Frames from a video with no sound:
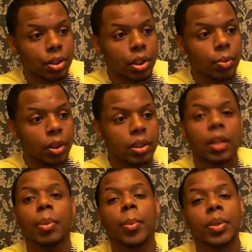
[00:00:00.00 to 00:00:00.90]
She wants to
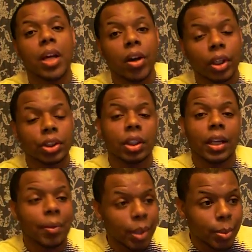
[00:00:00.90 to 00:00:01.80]
get people talking. She
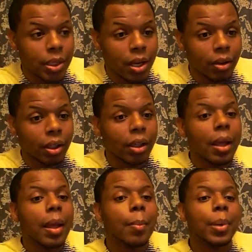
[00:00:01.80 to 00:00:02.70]
got people talking,
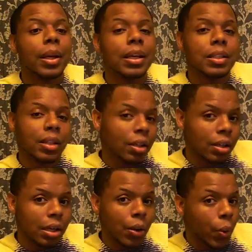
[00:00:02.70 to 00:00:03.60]
but is it
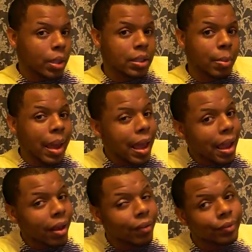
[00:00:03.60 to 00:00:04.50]
good or is it bad?